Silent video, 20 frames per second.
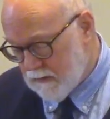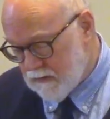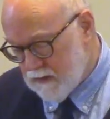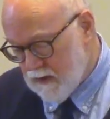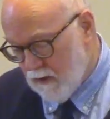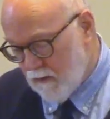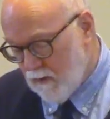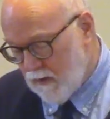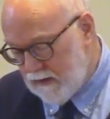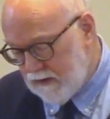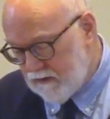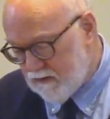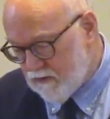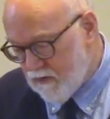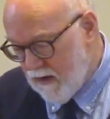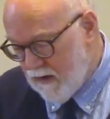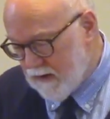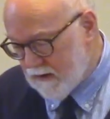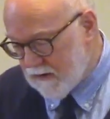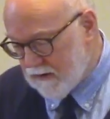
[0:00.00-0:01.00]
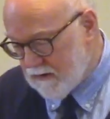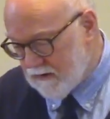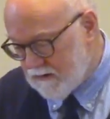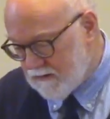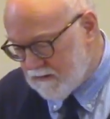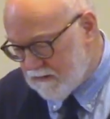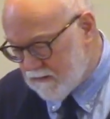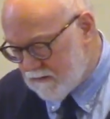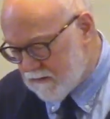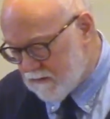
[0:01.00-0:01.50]
Now, what he's trying to,
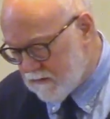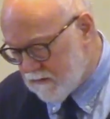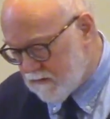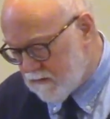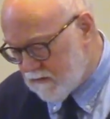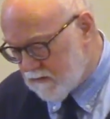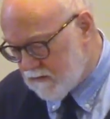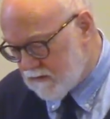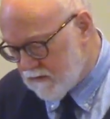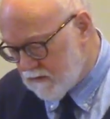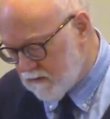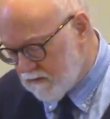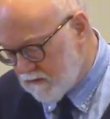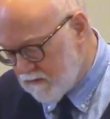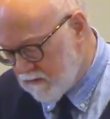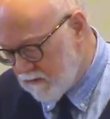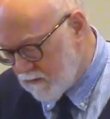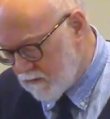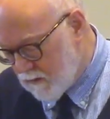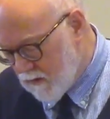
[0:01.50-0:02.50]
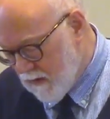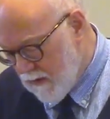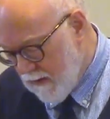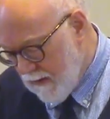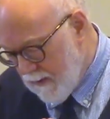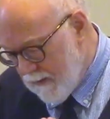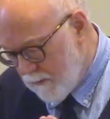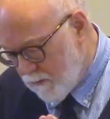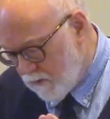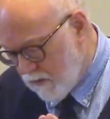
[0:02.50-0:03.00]
to, to
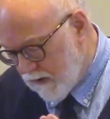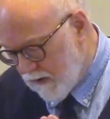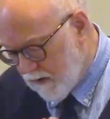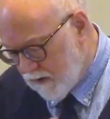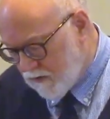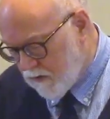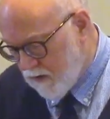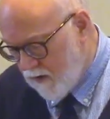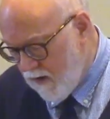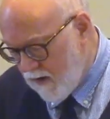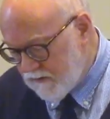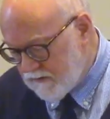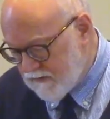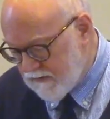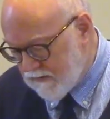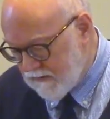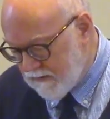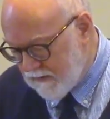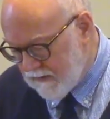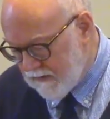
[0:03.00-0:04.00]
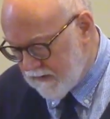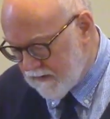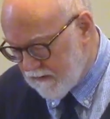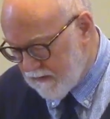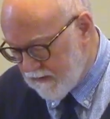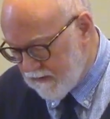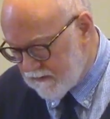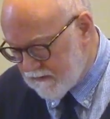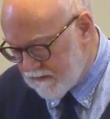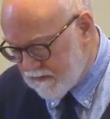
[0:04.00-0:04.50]
bring across to here
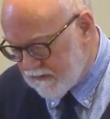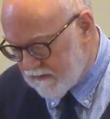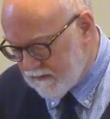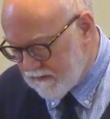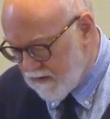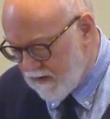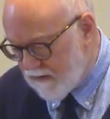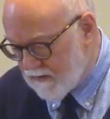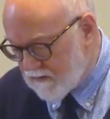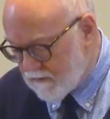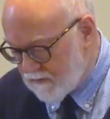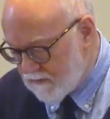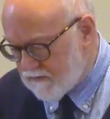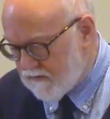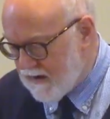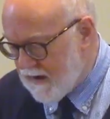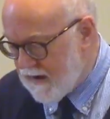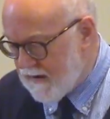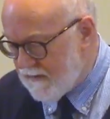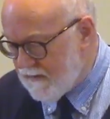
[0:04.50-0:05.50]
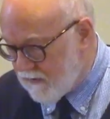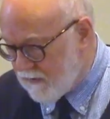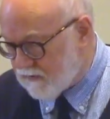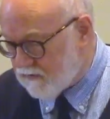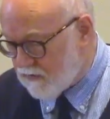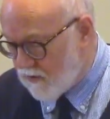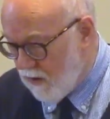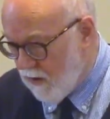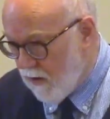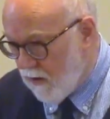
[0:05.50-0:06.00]
is to understand
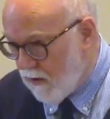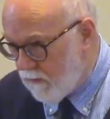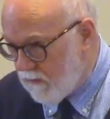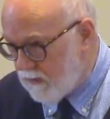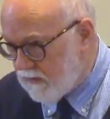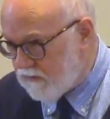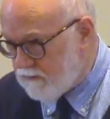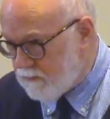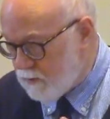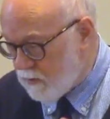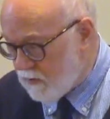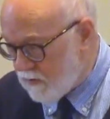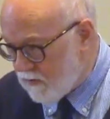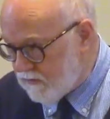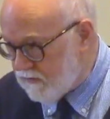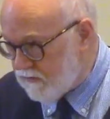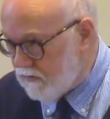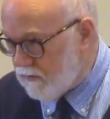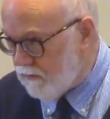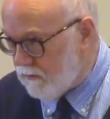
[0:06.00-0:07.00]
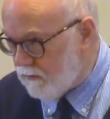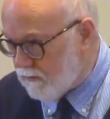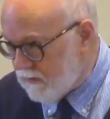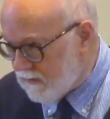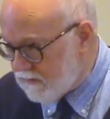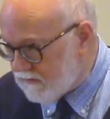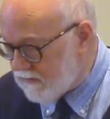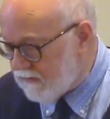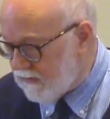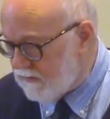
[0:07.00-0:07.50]
there's always personal
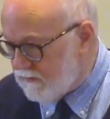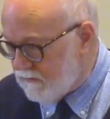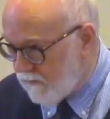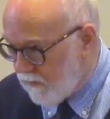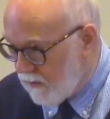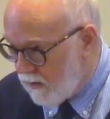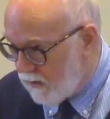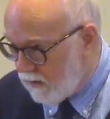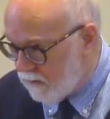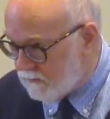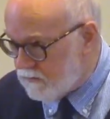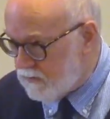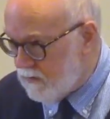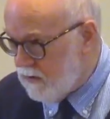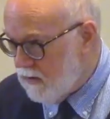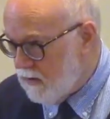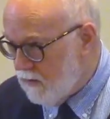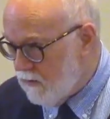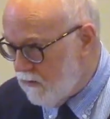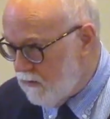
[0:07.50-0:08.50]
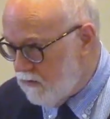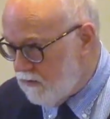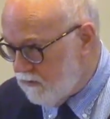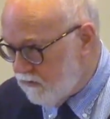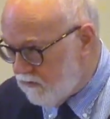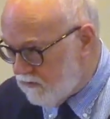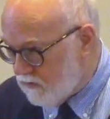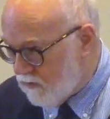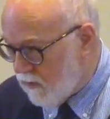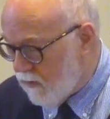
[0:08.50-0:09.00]
risk involved when you
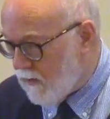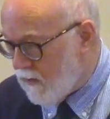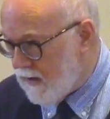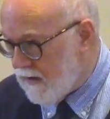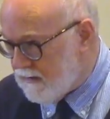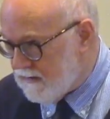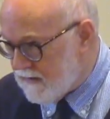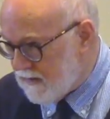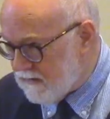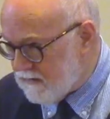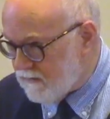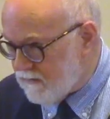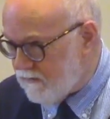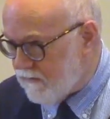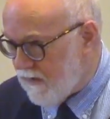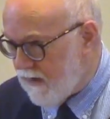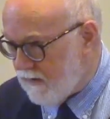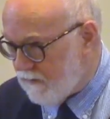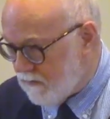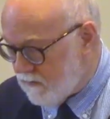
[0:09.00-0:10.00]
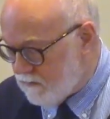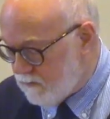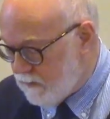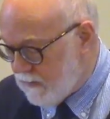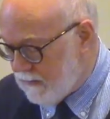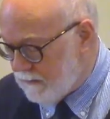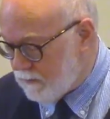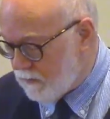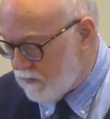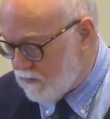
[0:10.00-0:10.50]
so identify with
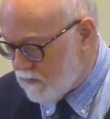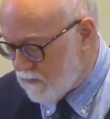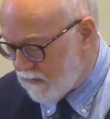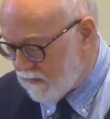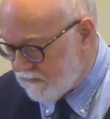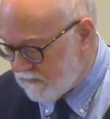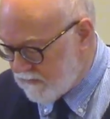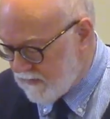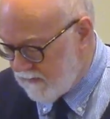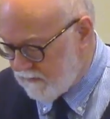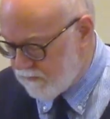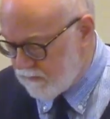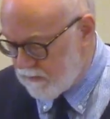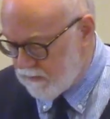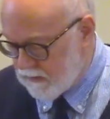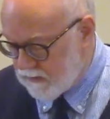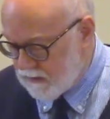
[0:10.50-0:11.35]
people who are suffering.